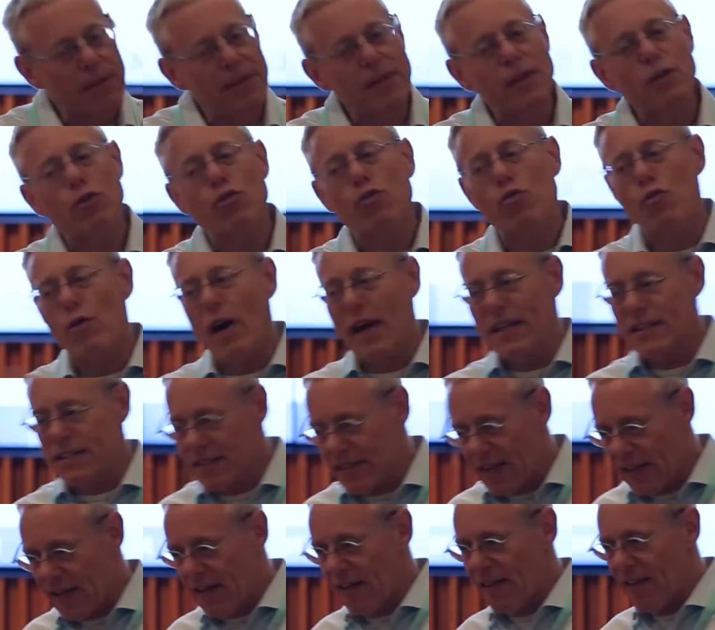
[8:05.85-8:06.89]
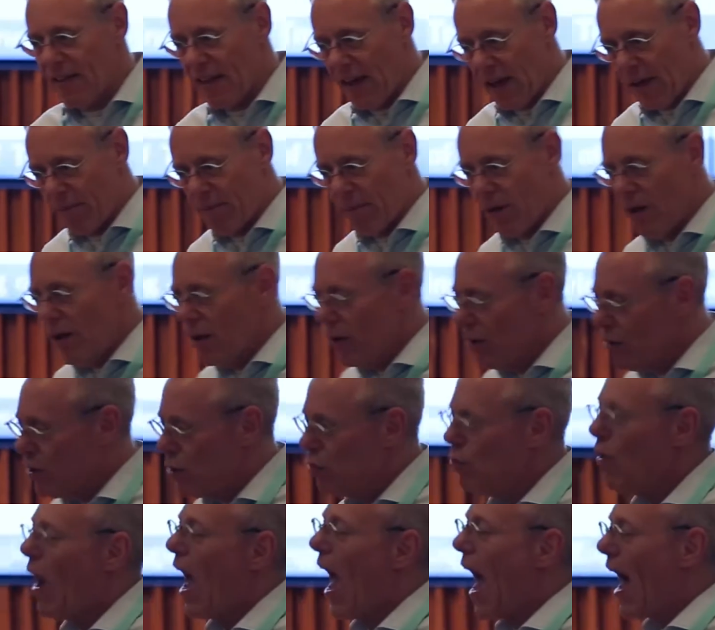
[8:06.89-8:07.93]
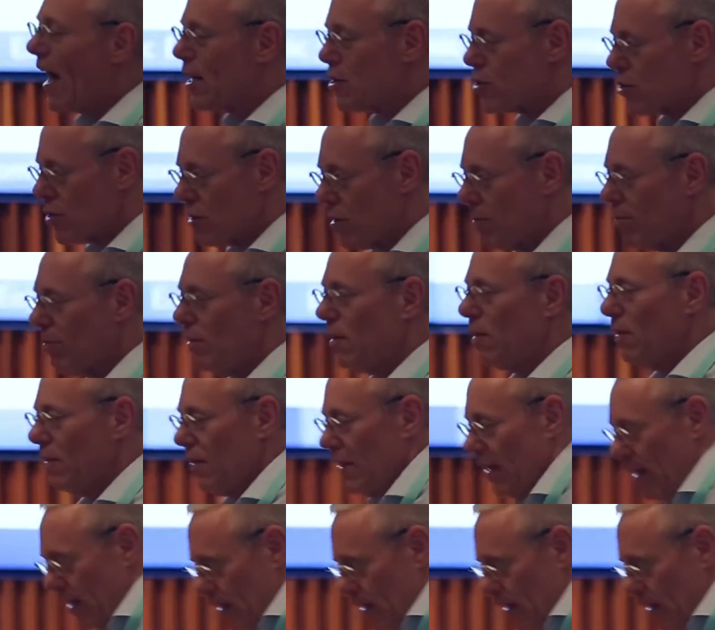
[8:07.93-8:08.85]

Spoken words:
but then translating them to actionable